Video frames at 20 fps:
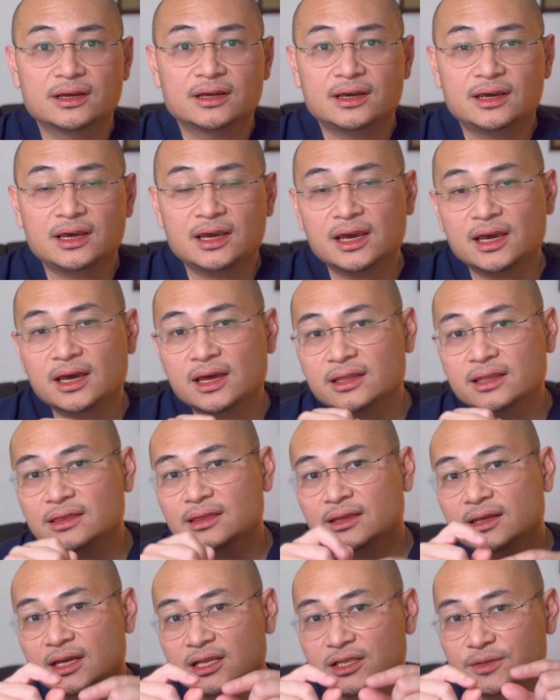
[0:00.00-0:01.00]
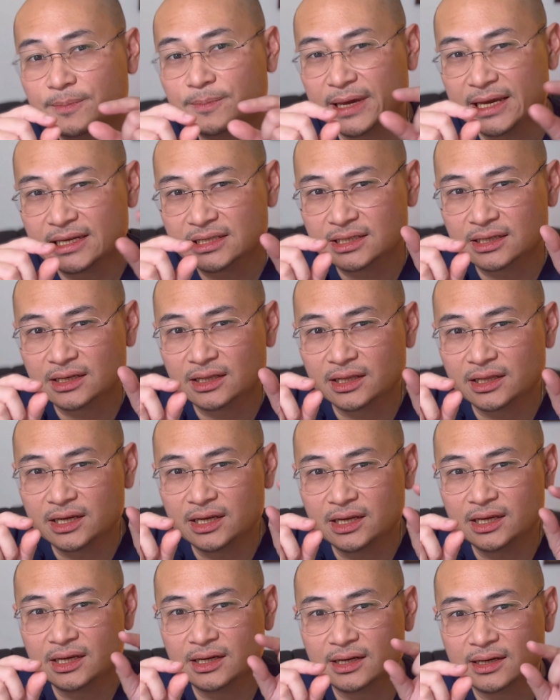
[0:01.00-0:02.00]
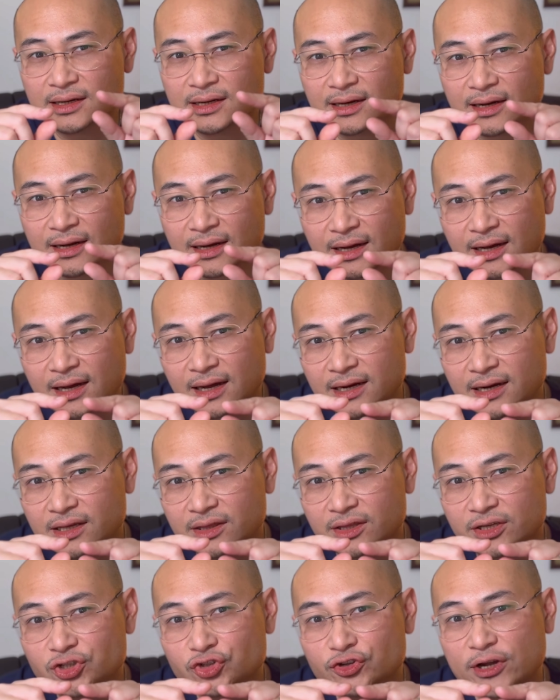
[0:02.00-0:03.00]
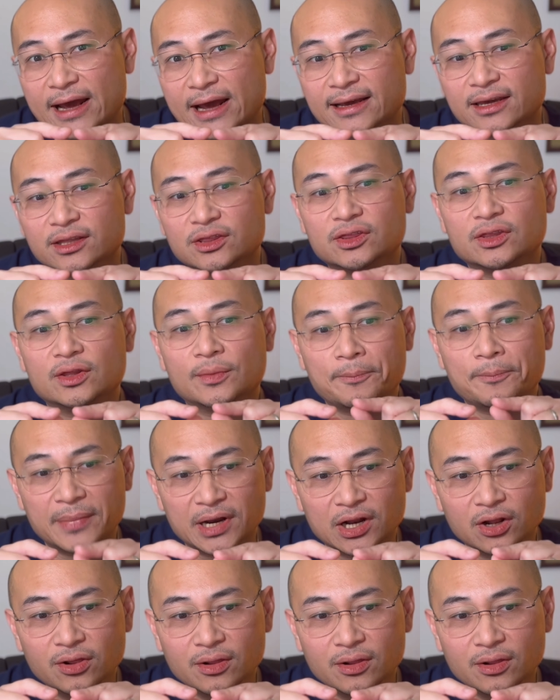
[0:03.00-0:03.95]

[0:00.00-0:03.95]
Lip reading: And it's basically cutting the tract in the middle.